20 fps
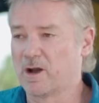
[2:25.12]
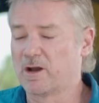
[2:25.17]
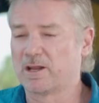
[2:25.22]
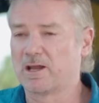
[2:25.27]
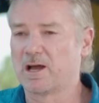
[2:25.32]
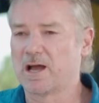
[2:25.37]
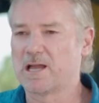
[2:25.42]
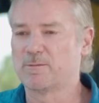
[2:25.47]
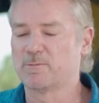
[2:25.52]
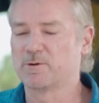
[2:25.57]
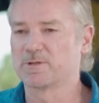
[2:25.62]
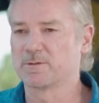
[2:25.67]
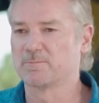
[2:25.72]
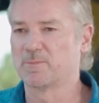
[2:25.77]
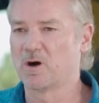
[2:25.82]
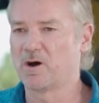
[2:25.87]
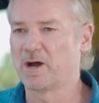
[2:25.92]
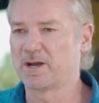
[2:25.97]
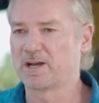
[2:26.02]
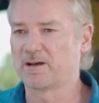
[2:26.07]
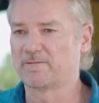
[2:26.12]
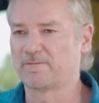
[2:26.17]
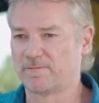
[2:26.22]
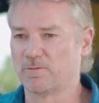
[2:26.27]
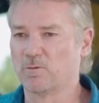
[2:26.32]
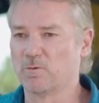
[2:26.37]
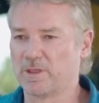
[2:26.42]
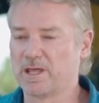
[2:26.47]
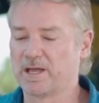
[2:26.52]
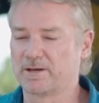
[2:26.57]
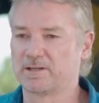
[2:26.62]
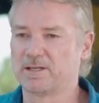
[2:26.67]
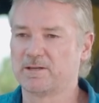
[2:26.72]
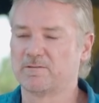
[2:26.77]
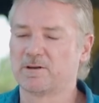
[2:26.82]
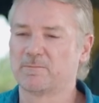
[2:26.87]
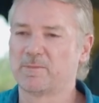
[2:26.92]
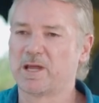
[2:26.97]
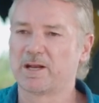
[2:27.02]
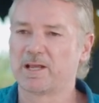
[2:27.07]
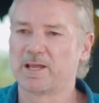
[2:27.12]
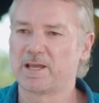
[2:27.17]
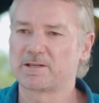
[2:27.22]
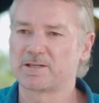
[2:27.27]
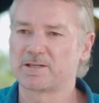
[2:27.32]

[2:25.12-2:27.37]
were only able to buy enough for that given amount of